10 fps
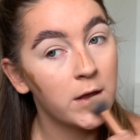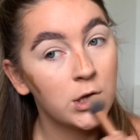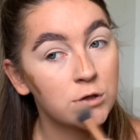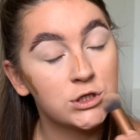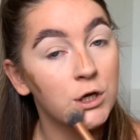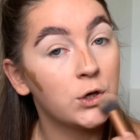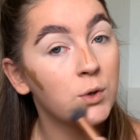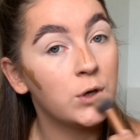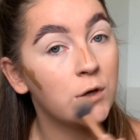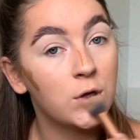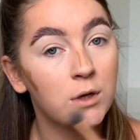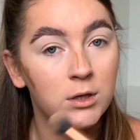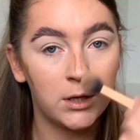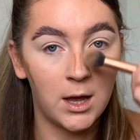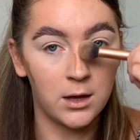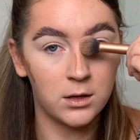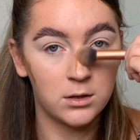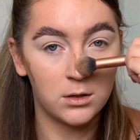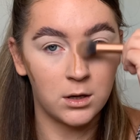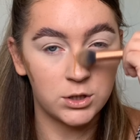So yeah.
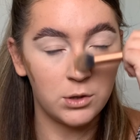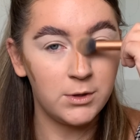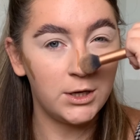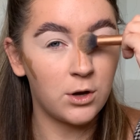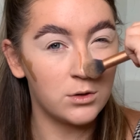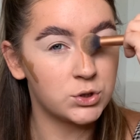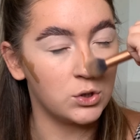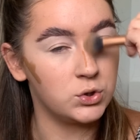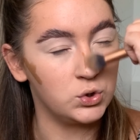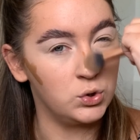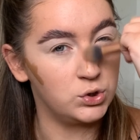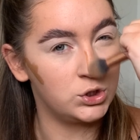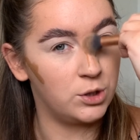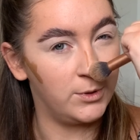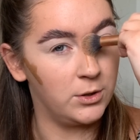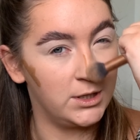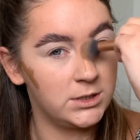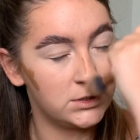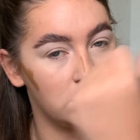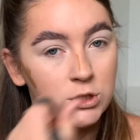I don't really nose contour, to be
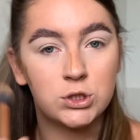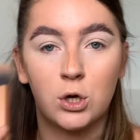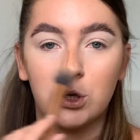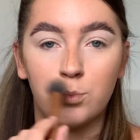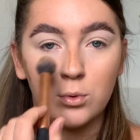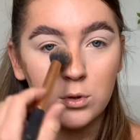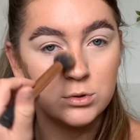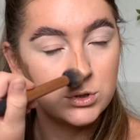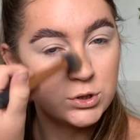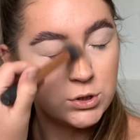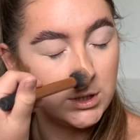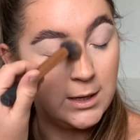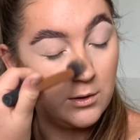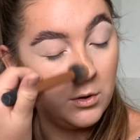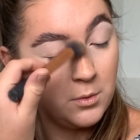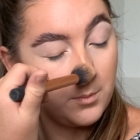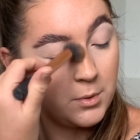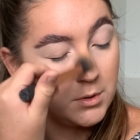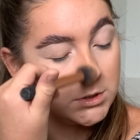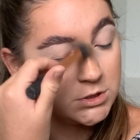honest. I just kind of bronze it up.
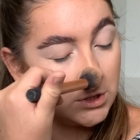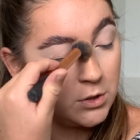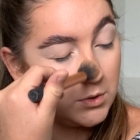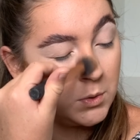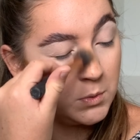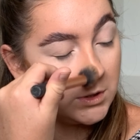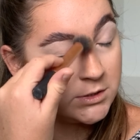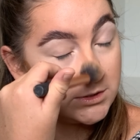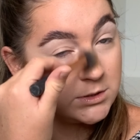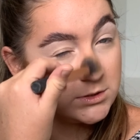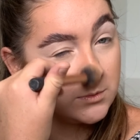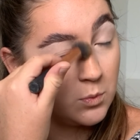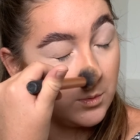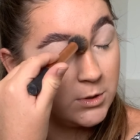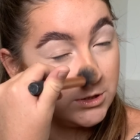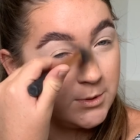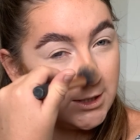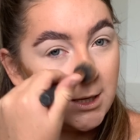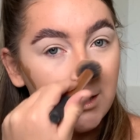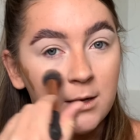So this is what we're doing
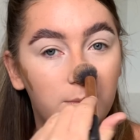here.